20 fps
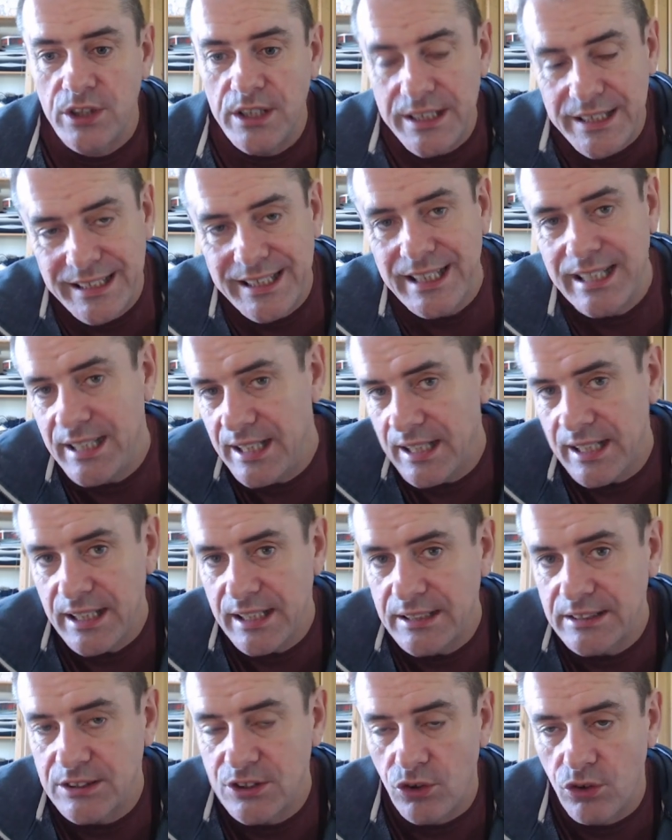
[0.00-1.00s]
the Kia
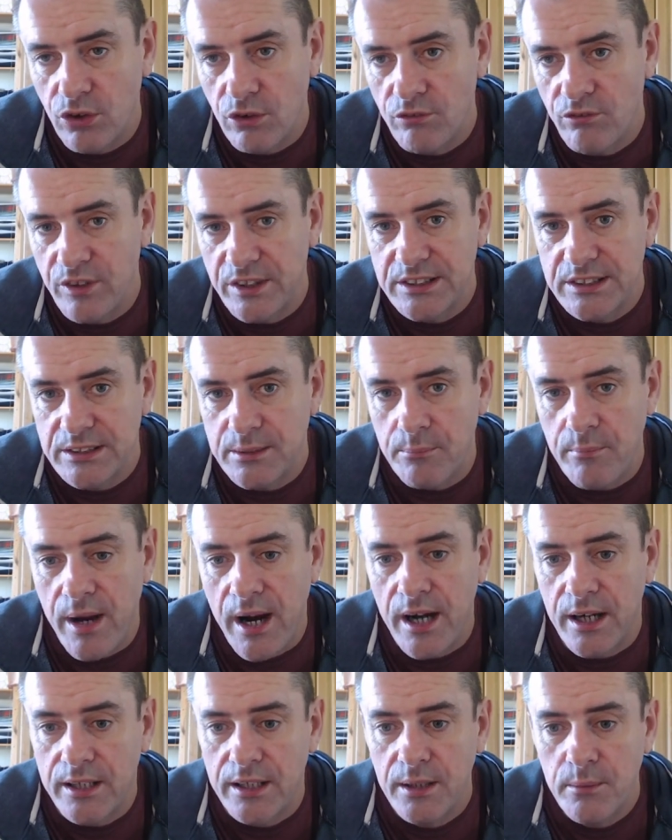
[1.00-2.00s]
e-Soul fits the
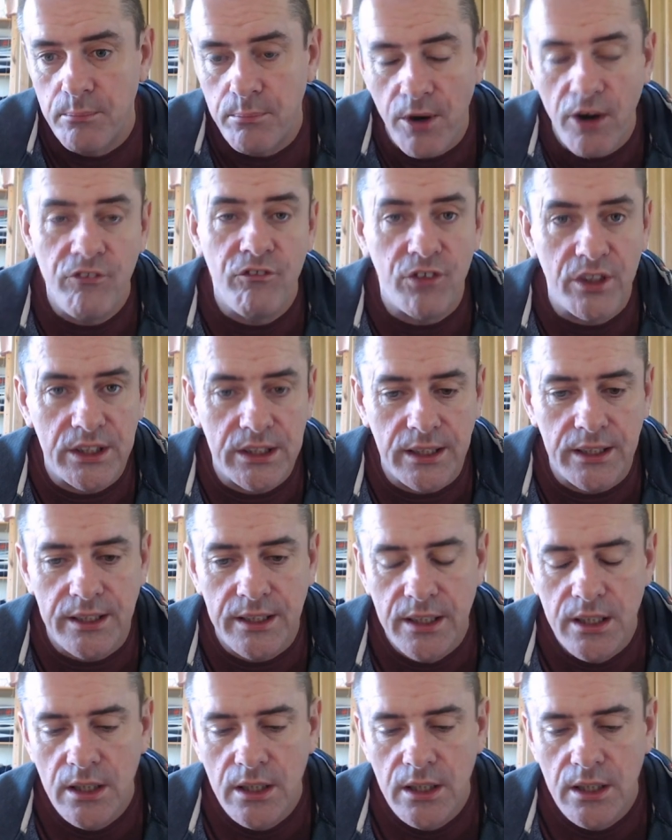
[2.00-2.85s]
mark perfectly.